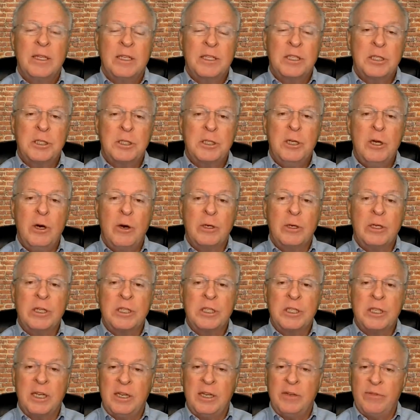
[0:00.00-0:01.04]
This is known
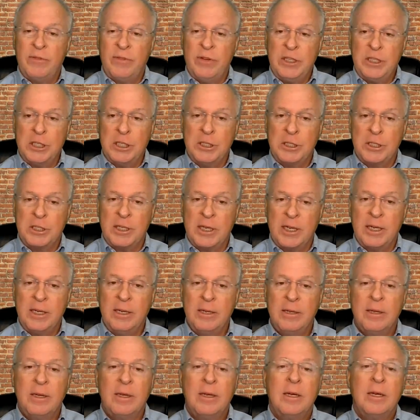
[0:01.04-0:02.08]
as a
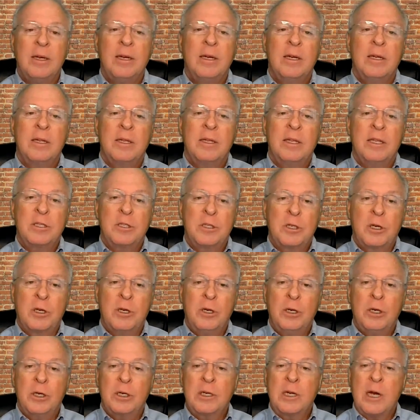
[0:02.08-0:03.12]
deficiency. This
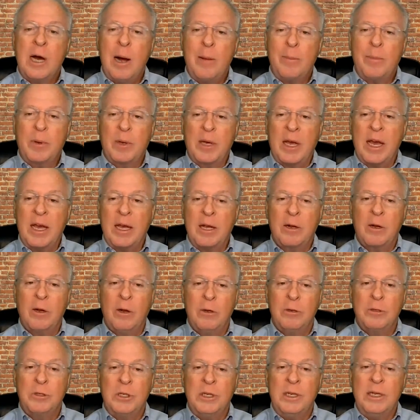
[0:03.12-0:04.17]
could complicate
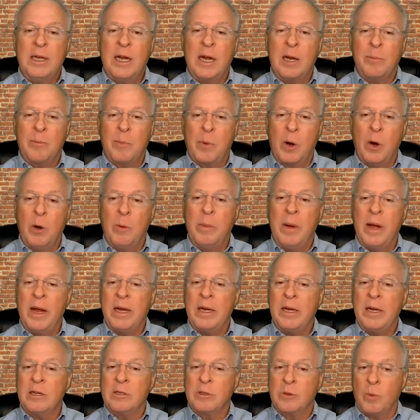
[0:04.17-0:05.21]
closing and
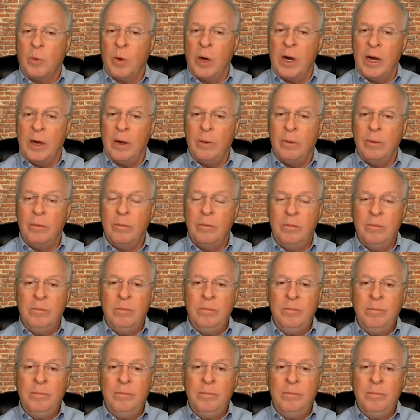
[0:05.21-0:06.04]
probate as well.